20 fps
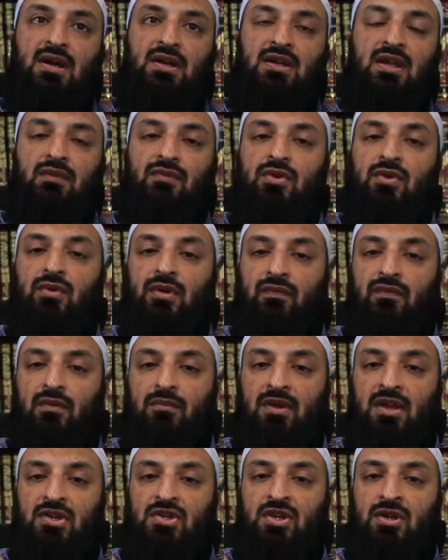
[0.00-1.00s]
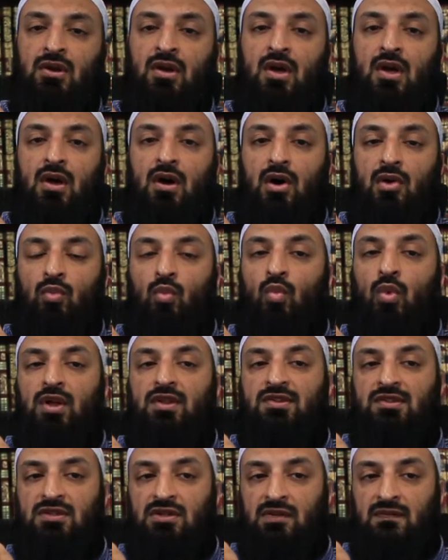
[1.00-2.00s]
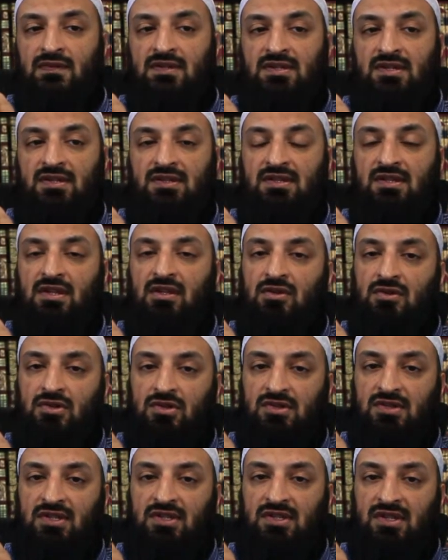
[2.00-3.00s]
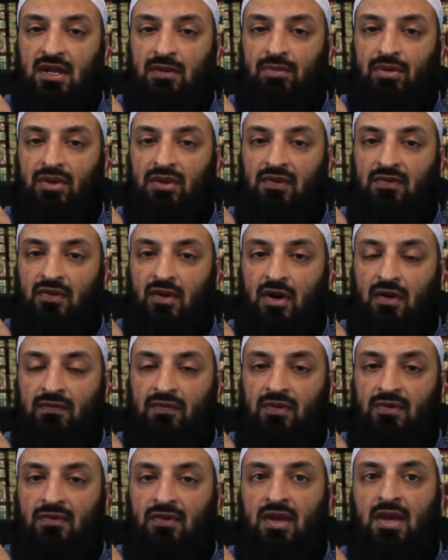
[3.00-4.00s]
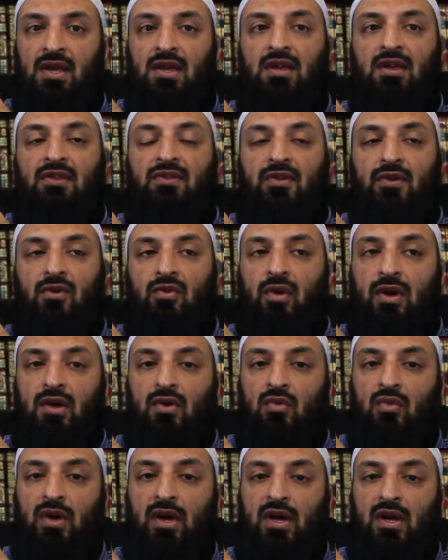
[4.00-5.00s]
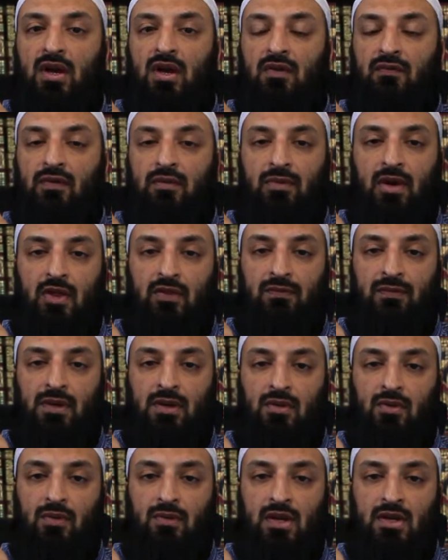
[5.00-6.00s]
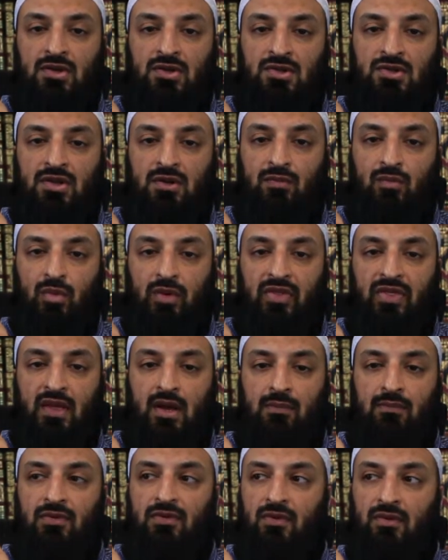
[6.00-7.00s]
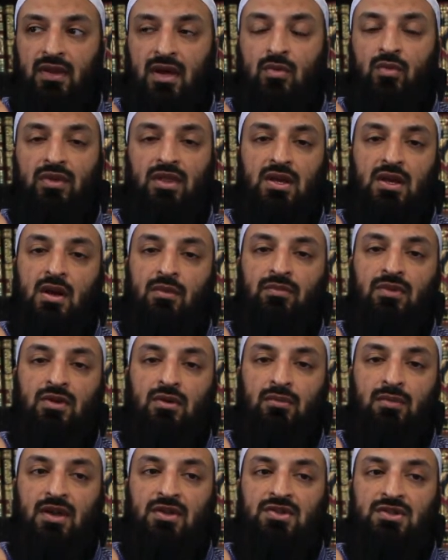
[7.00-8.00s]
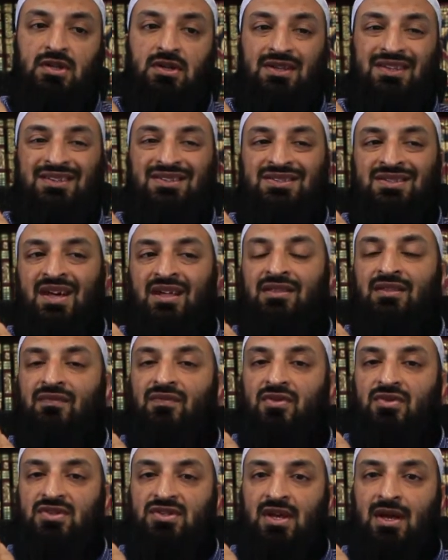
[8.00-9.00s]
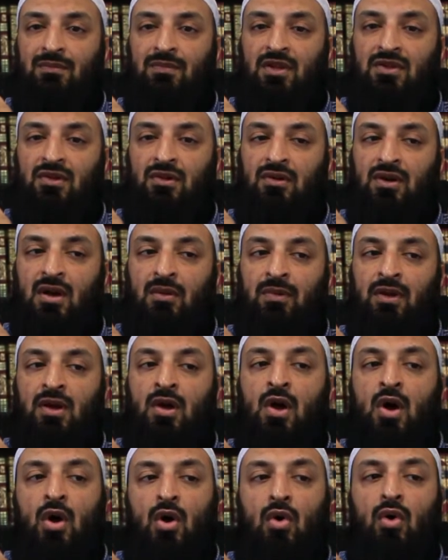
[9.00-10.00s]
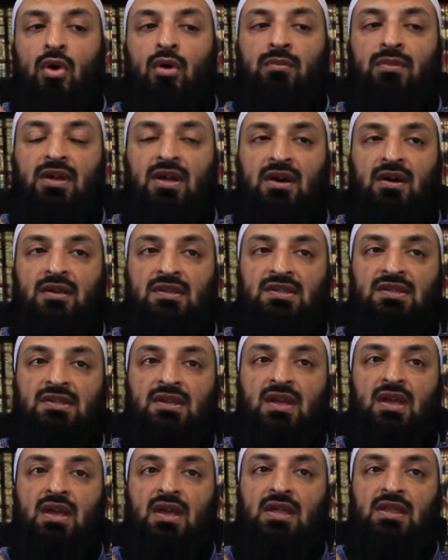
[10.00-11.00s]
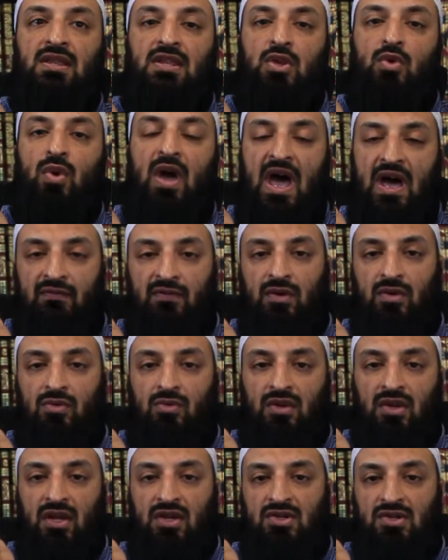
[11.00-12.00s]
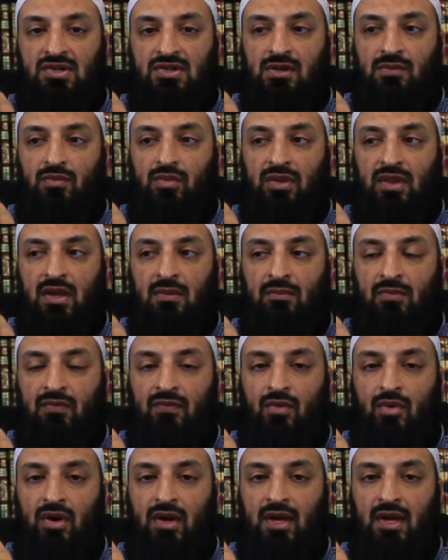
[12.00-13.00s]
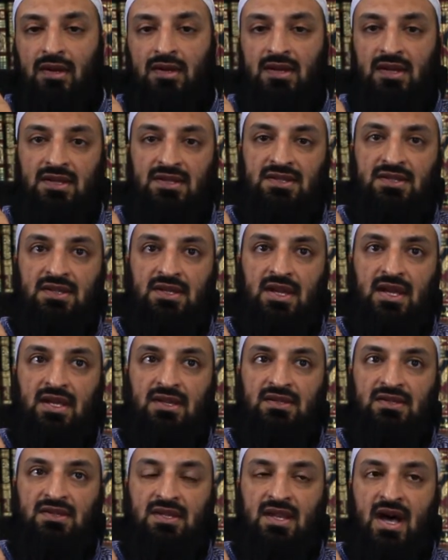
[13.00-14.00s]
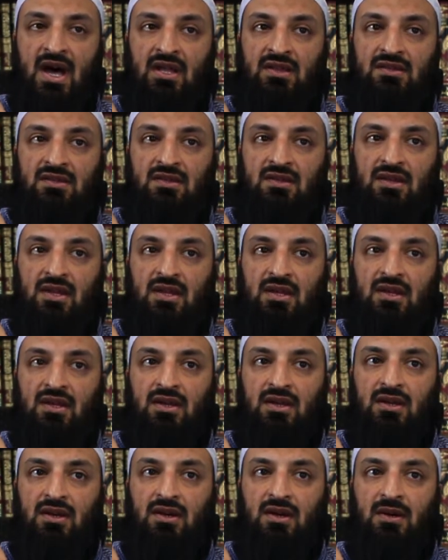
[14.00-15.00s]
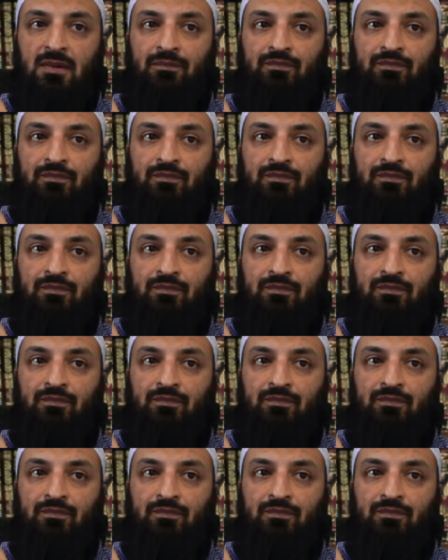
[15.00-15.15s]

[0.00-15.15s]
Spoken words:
gives you information on what services the New Jersey State Police offers. It's a great way of developing a relationship with them so that when they come to your masjid, it is not the first time that they're coming. Or because you have a good relationship with them beforehand, it's not a